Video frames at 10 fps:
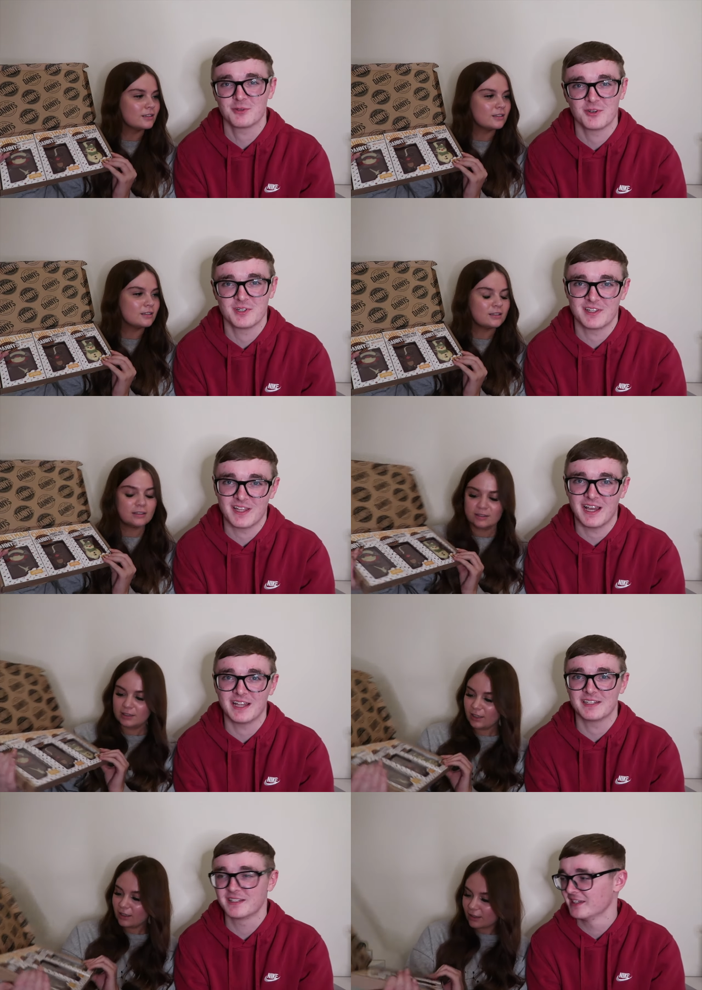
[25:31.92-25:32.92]
Speaker 1: you like that.
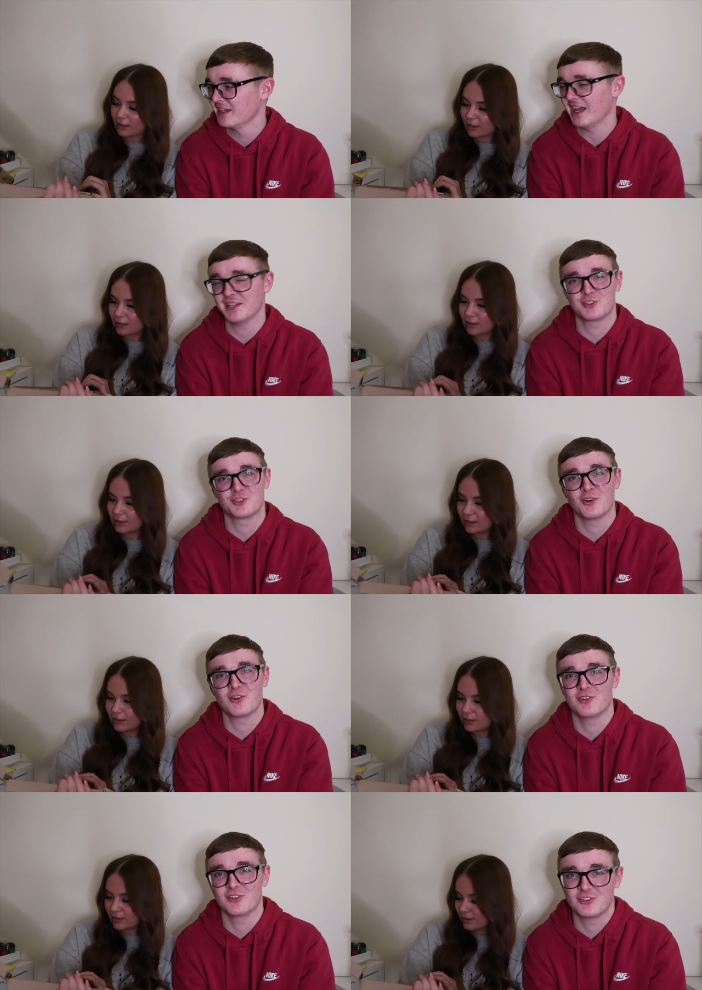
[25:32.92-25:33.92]
And, yeah. and it's
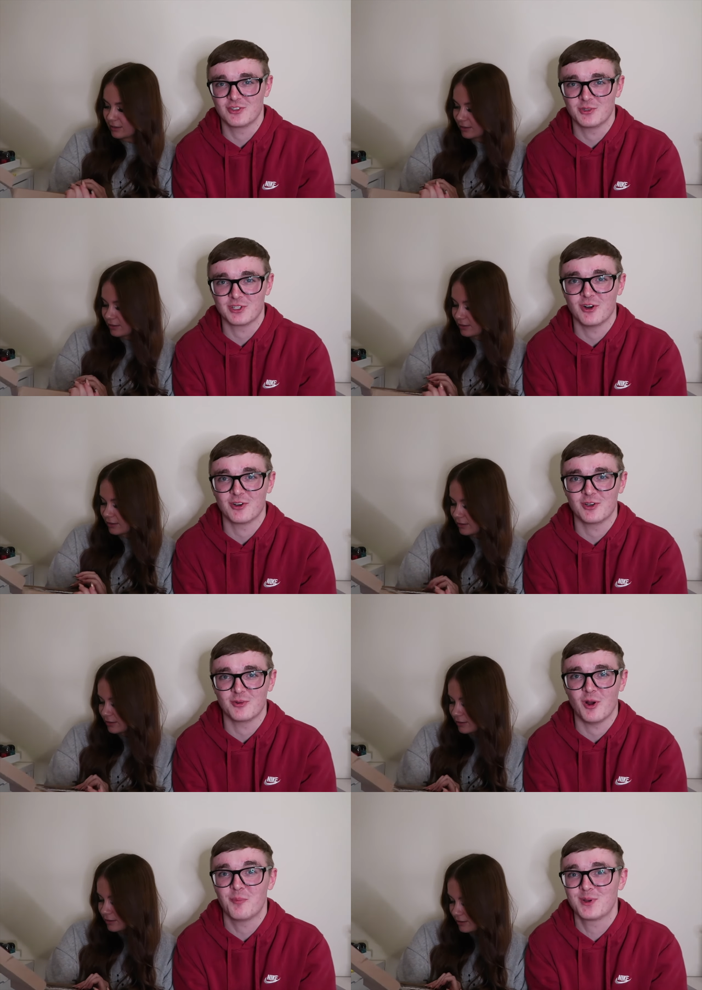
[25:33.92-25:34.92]
chocolate, so you can't go
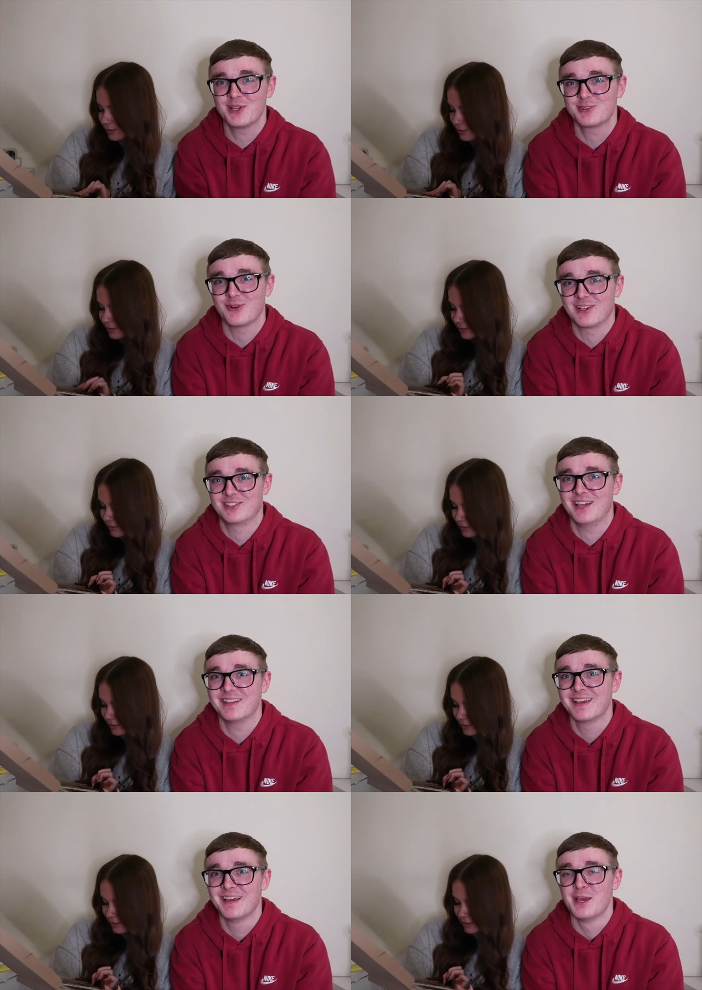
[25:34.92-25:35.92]
wrong. I'm pretty sure I
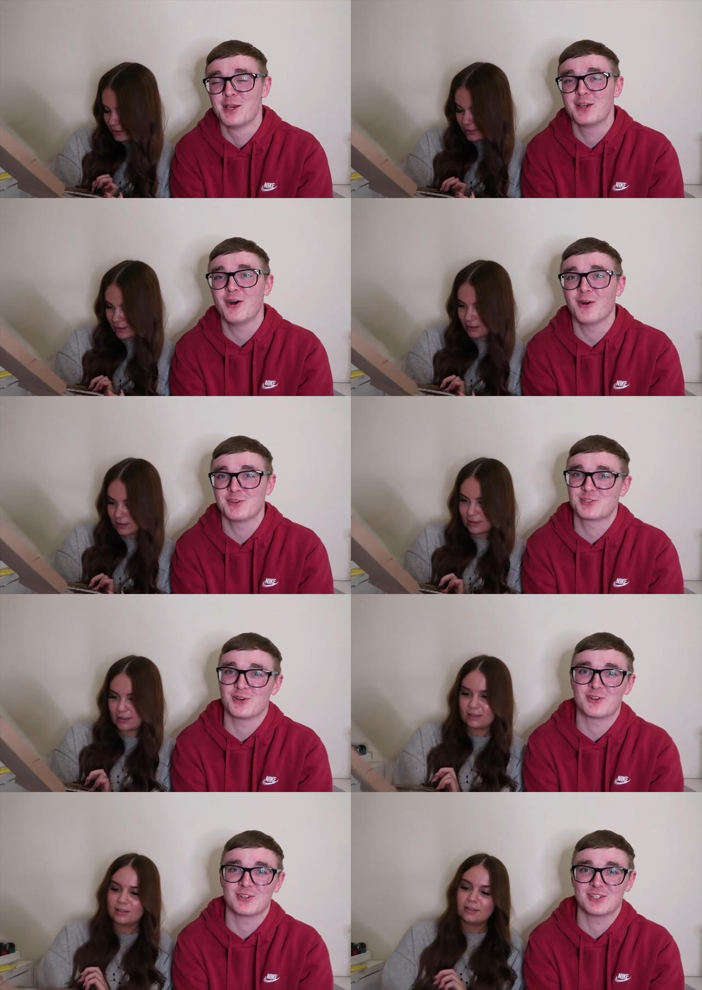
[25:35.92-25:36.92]
said, oh, it's
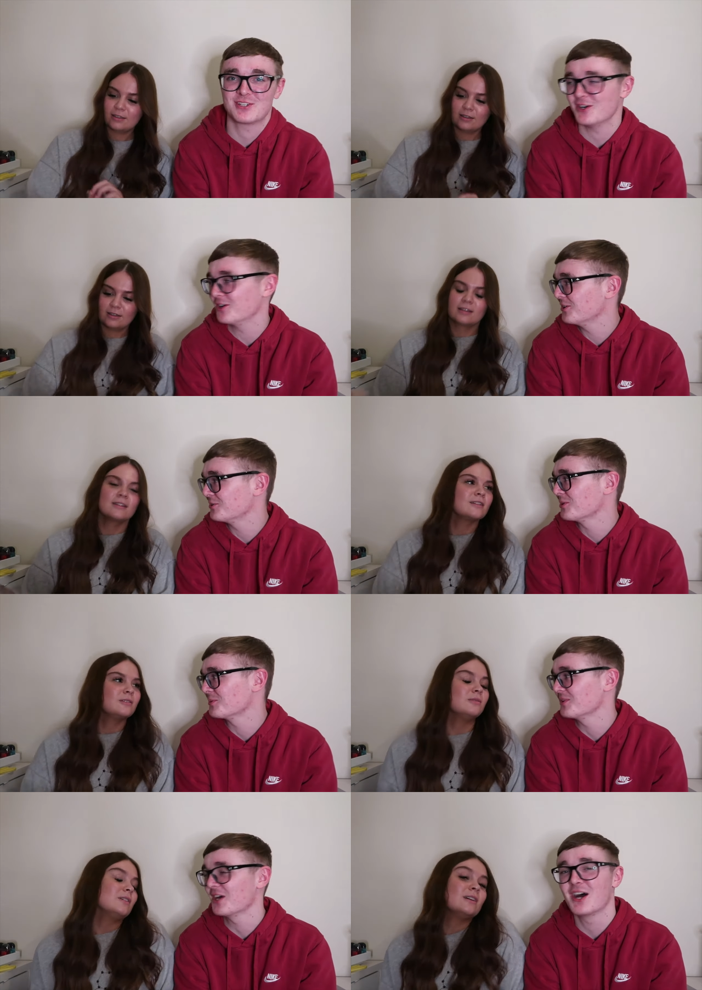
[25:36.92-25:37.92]
chocolate, you can't go wrong.
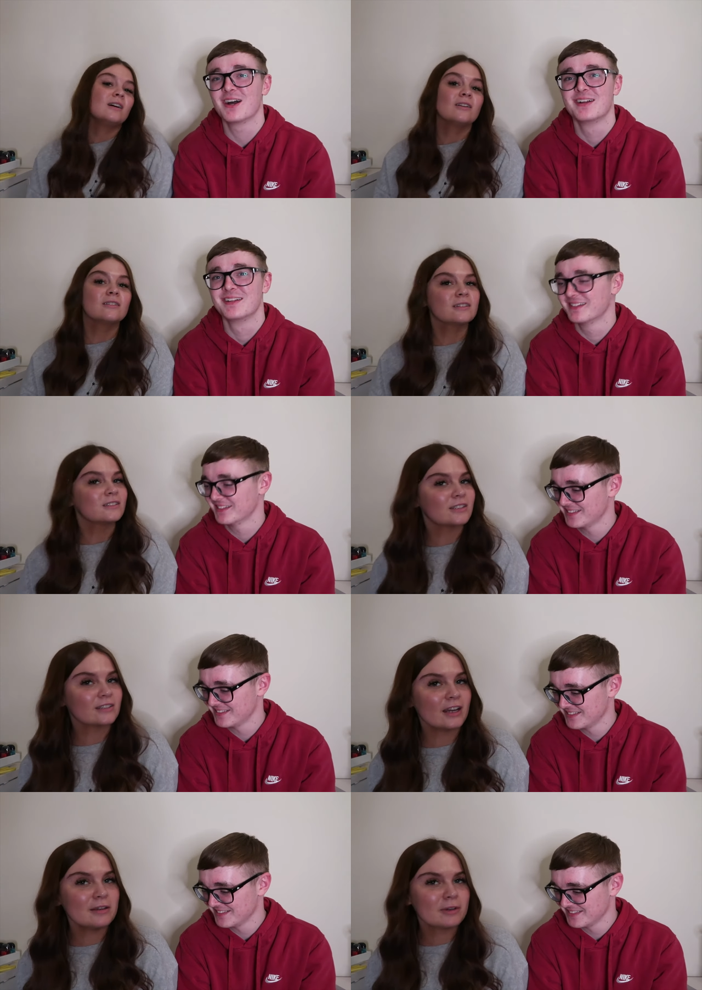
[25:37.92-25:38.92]
Speaker 2: Wow, that's a
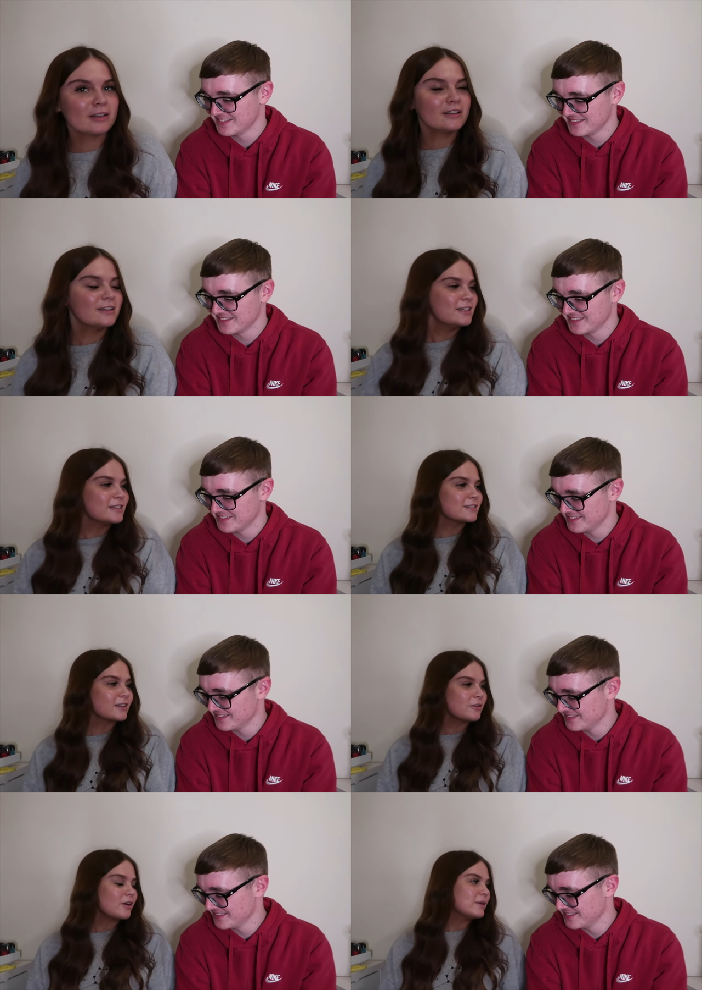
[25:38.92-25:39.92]
statement.
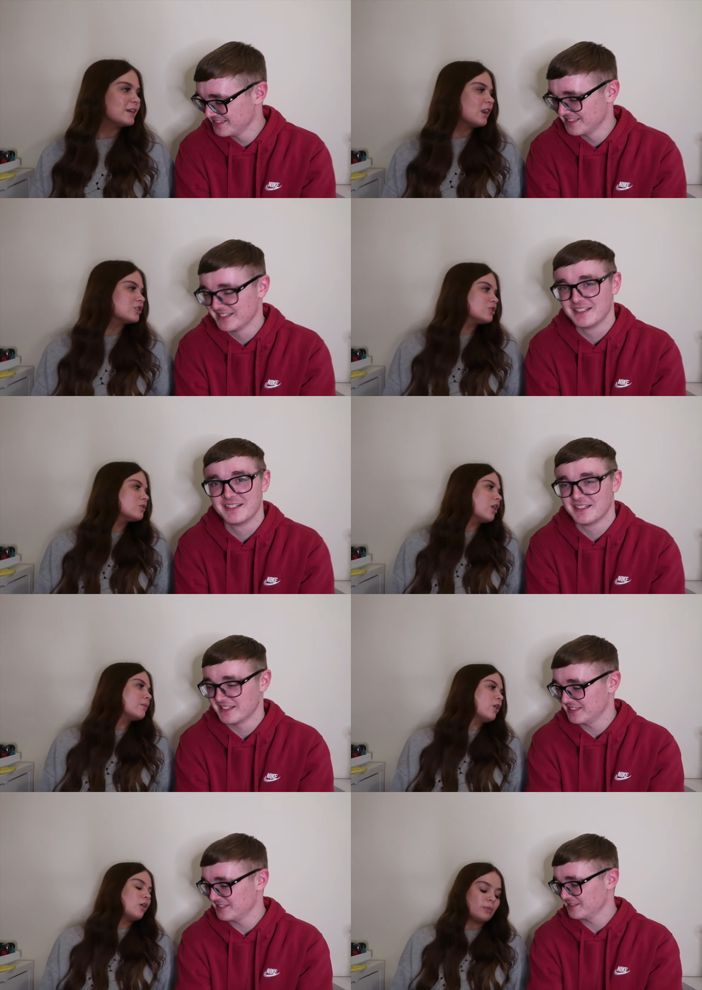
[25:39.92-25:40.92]
So, I mean, I do
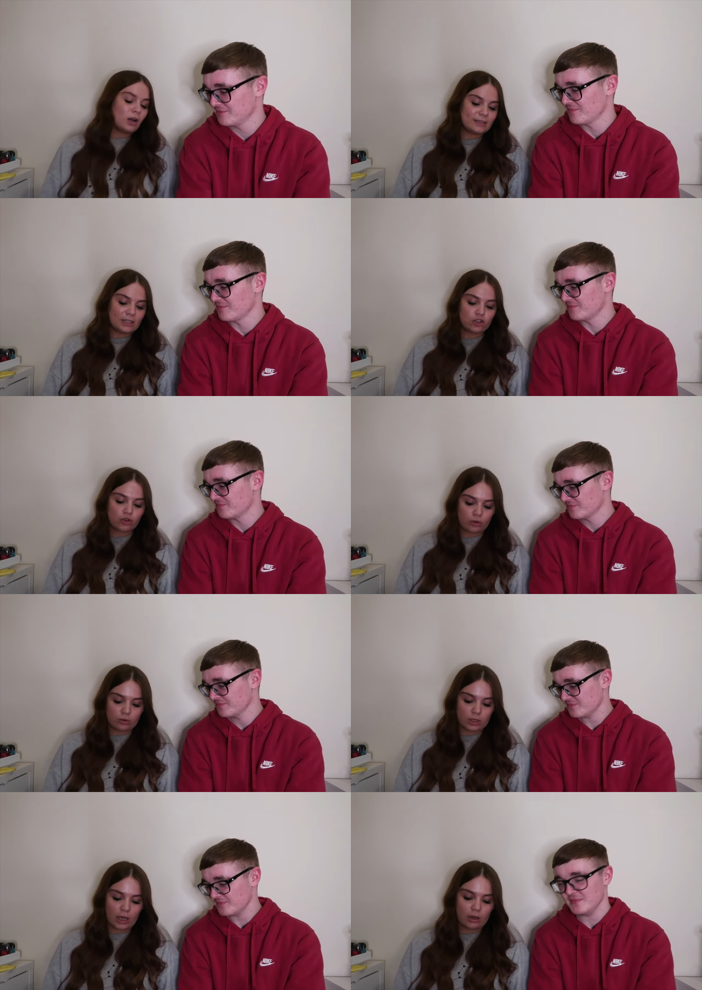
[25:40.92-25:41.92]
like mine, but I did struggle
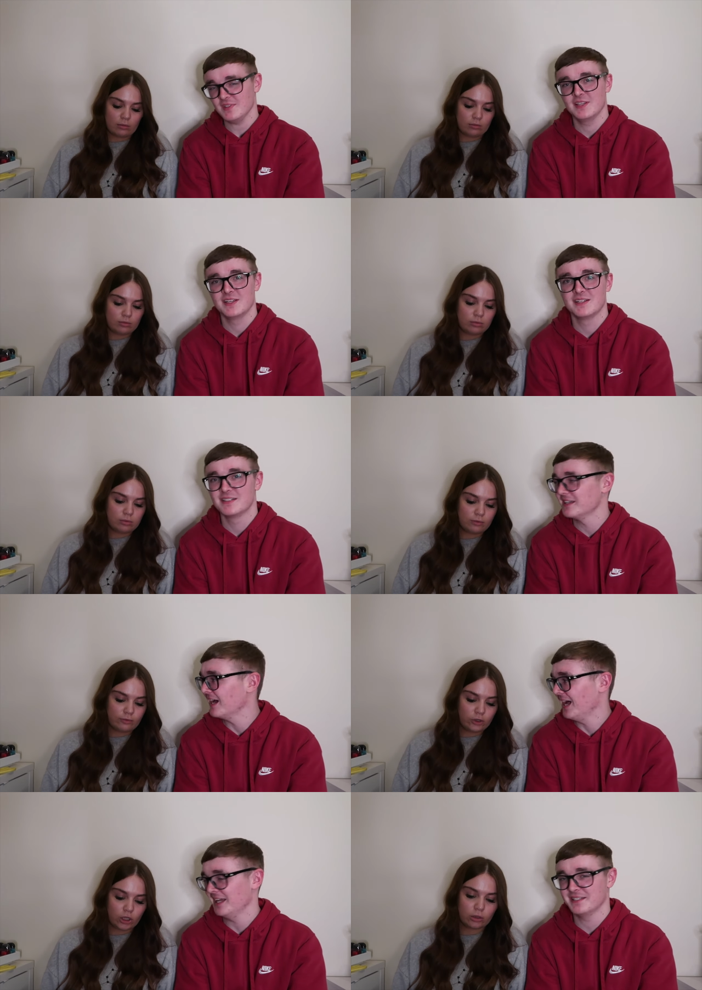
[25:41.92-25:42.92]
to get
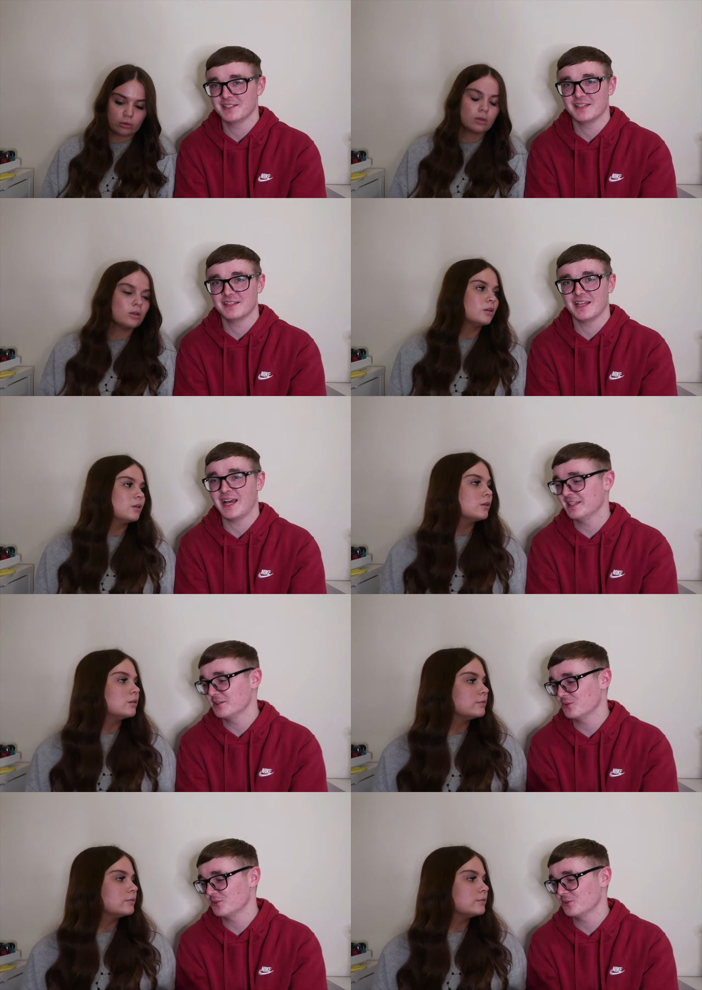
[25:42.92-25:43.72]
and,
Speaker 1: and